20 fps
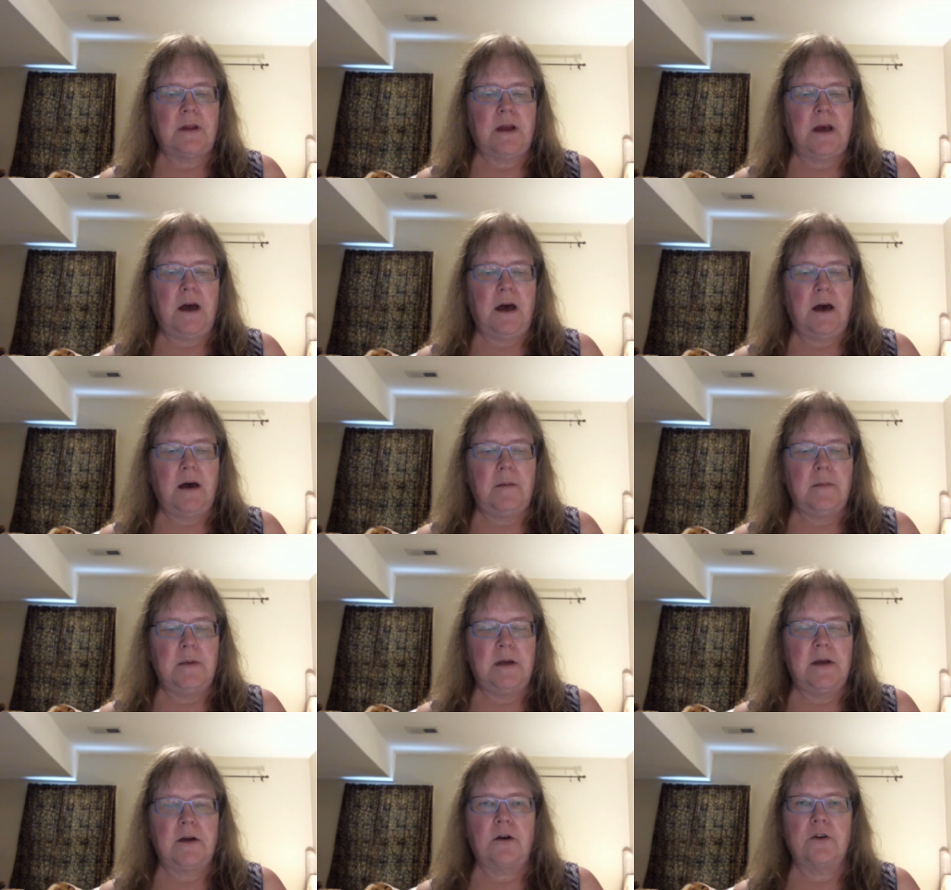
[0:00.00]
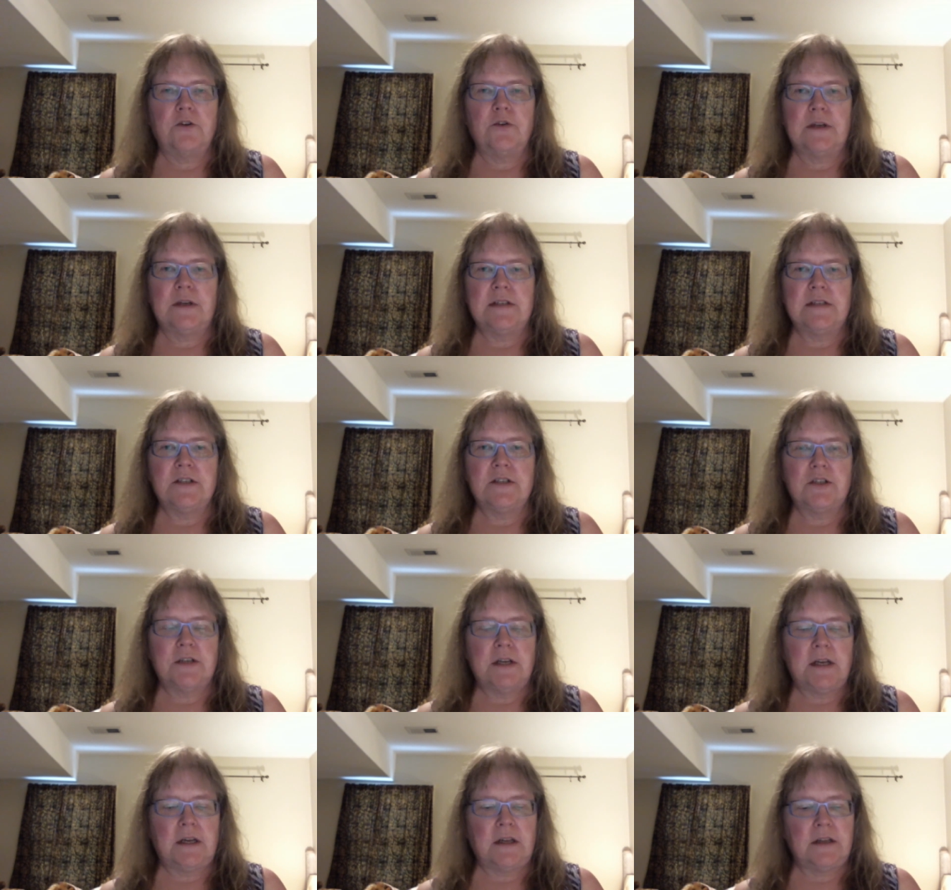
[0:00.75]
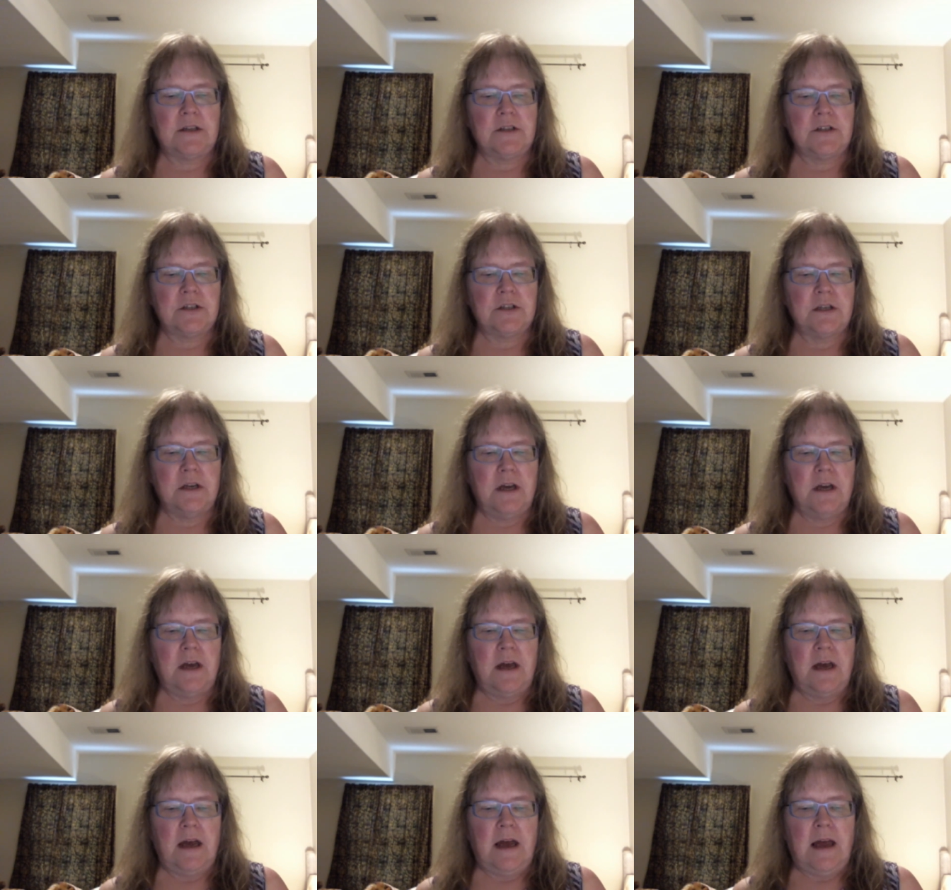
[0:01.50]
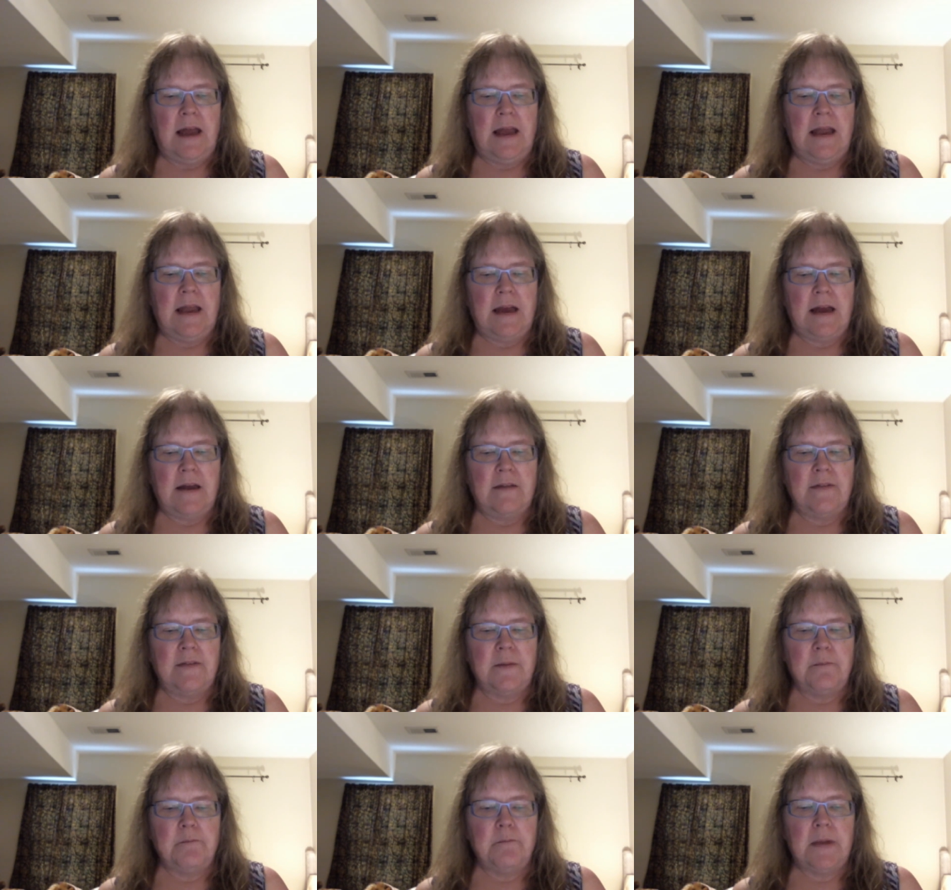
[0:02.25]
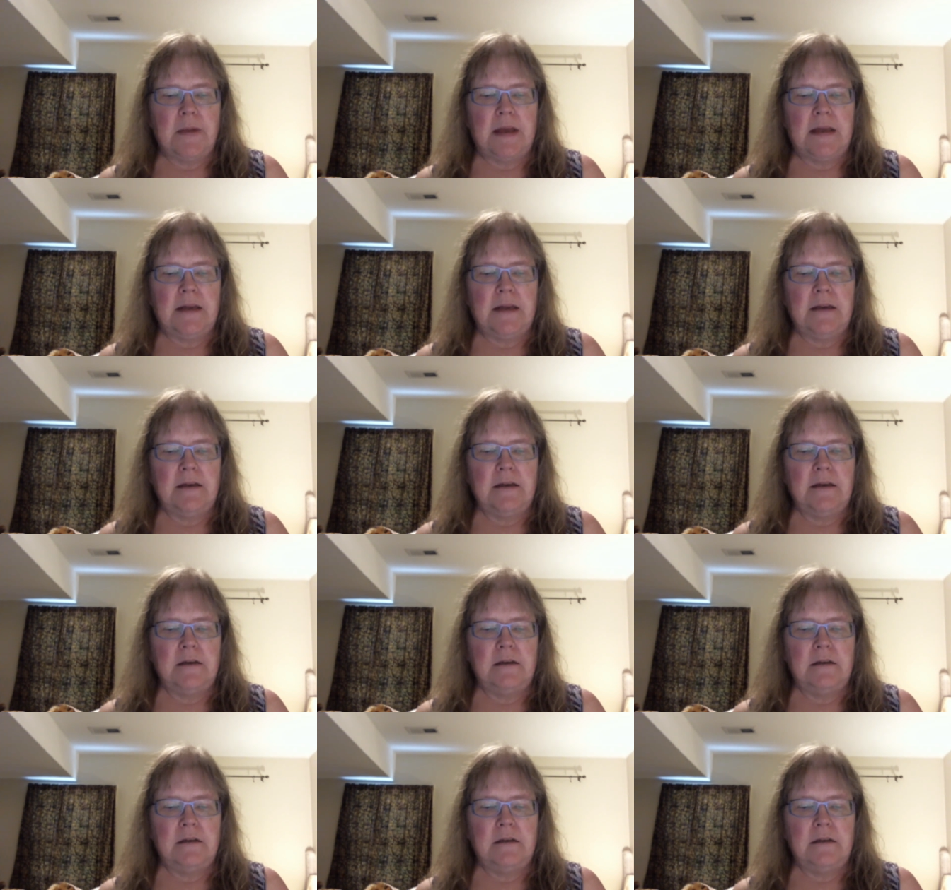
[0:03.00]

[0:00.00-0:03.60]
um, in our Transition English and the main